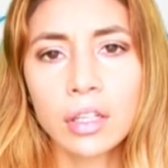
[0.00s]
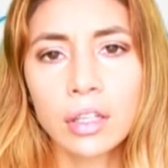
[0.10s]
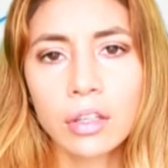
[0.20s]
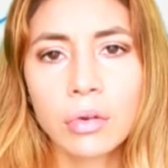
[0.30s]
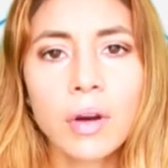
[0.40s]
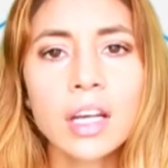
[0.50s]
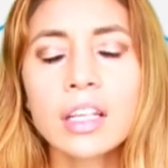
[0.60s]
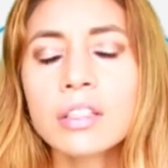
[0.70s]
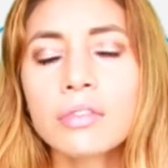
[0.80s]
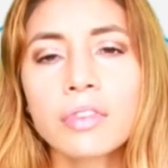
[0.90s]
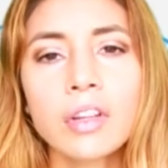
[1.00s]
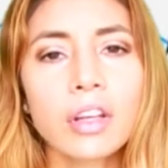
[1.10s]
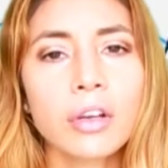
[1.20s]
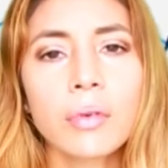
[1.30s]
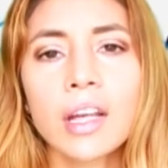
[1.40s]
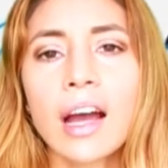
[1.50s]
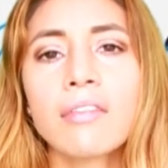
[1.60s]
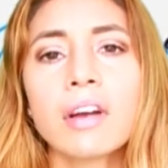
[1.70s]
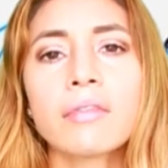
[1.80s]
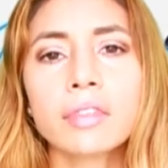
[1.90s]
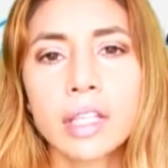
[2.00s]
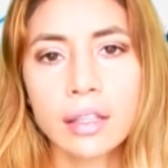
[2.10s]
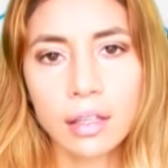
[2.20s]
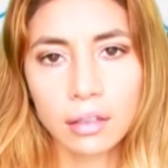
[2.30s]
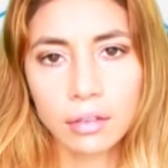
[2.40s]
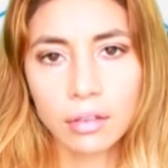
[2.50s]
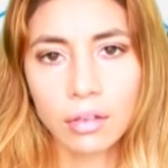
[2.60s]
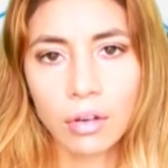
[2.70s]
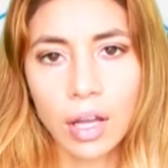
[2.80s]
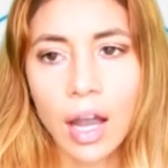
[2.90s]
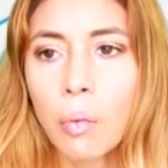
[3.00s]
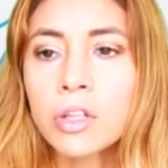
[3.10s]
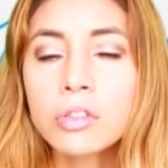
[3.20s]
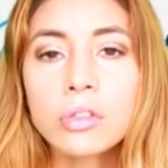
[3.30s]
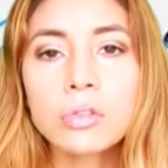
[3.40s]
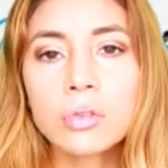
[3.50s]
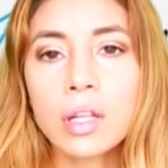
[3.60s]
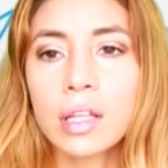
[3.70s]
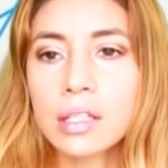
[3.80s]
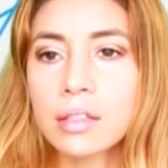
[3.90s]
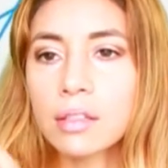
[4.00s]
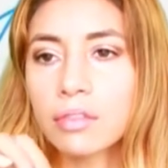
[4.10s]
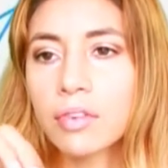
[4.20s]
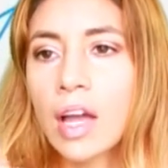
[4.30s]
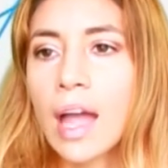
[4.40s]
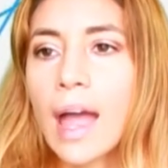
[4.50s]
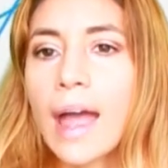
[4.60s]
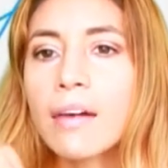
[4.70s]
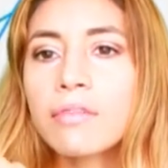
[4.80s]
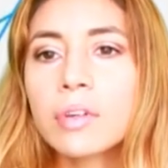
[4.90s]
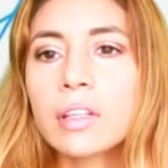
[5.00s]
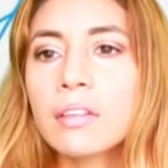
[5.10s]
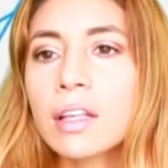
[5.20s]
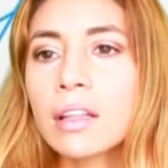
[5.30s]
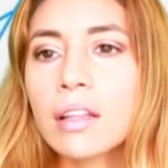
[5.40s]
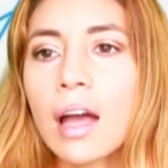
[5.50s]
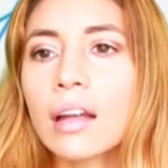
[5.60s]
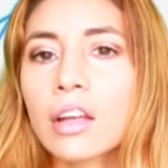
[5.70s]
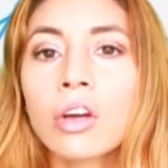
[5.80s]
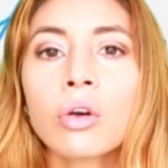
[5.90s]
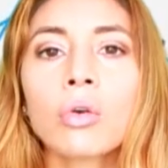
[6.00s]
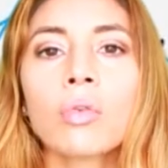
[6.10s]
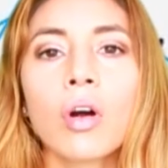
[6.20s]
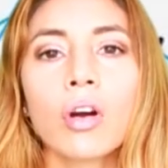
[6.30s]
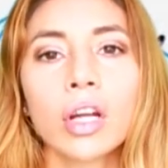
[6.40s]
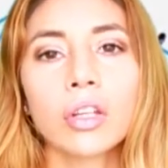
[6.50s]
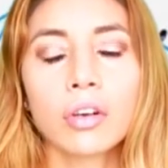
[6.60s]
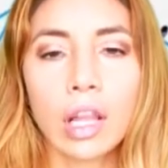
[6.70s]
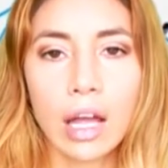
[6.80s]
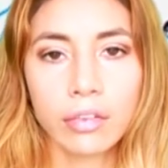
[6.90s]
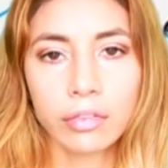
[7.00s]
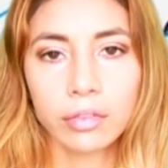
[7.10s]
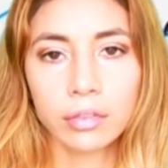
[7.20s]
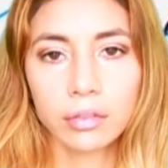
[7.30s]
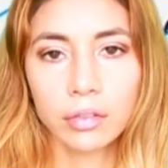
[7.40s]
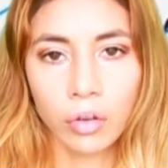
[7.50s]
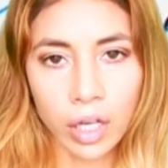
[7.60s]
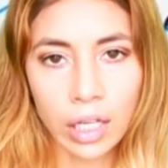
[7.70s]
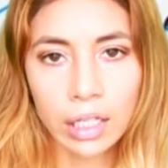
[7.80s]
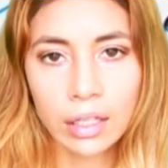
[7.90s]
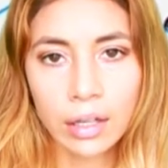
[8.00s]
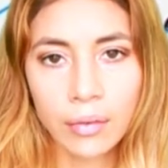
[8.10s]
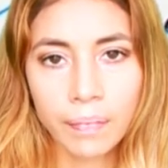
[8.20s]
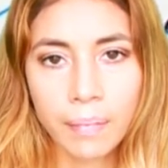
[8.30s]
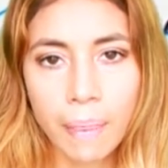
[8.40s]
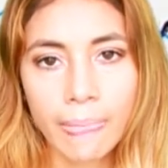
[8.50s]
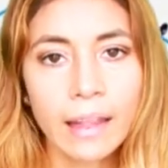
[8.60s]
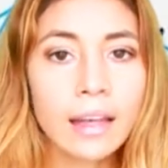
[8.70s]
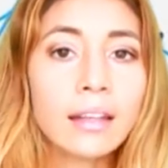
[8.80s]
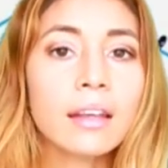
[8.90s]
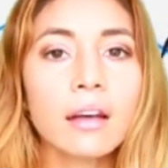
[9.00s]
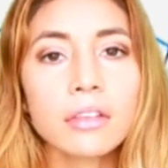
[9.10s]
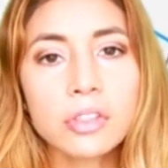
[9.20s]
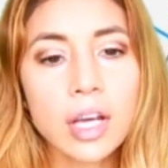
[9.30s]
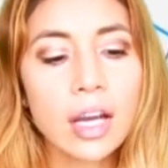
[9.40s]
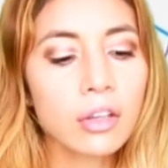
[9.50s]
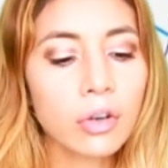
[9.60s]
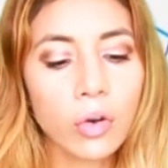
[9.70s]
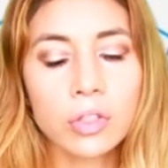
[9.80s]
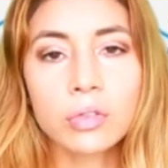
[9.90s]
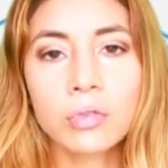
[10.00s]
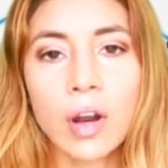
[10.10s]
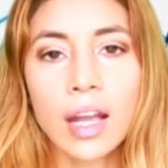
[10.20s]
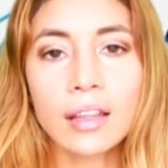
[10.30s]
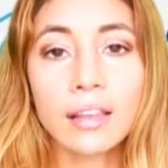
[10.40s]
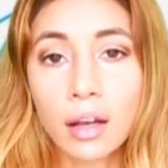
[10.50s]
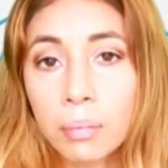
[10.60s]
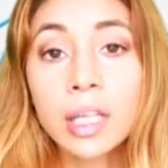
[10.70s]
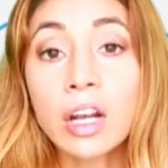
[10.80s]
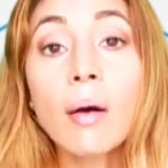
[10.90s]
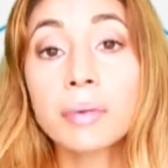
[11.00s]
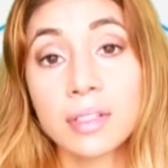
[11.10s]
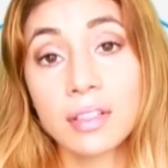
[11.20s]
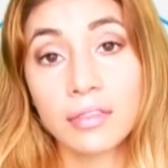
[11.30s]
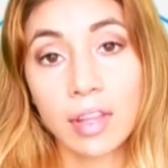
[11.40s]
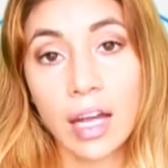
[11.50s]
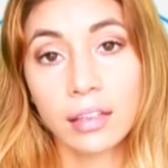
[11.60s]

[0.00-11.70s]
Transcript: You already need to feel like you already have everything. Okay? I want you to do the list of everything that can go wrong in your life. Okay? And then in the other side, you're going to write the complete opposite of that.